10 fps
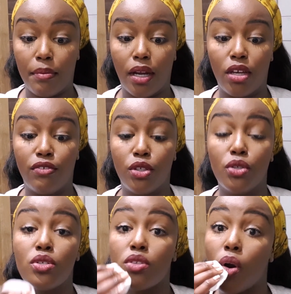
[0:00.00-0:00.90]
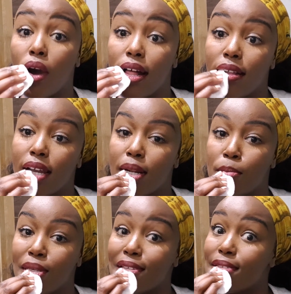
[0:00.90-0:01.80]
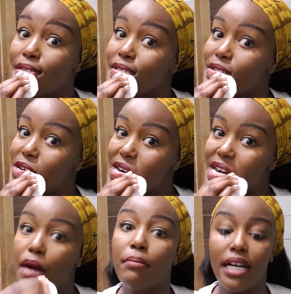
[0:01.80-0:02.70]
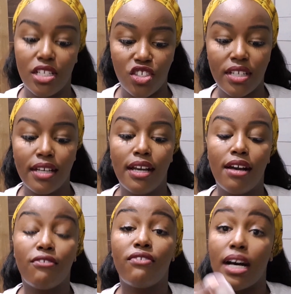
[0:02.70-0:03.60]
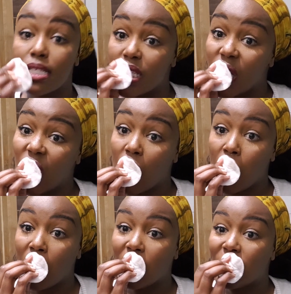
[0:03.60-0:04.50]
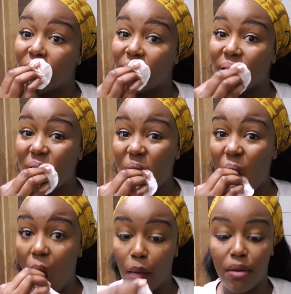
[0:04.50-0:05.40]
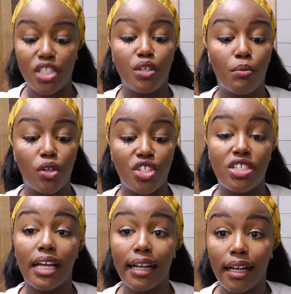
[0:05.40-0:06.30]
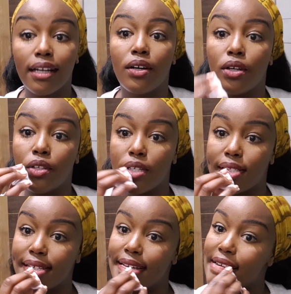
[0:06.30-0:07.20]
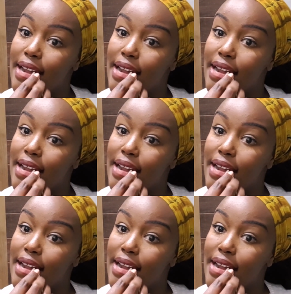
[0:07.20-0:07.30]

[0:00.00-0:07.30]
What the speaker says: Now, if you use oil, it will be so much faster, so much more gentle on your skin.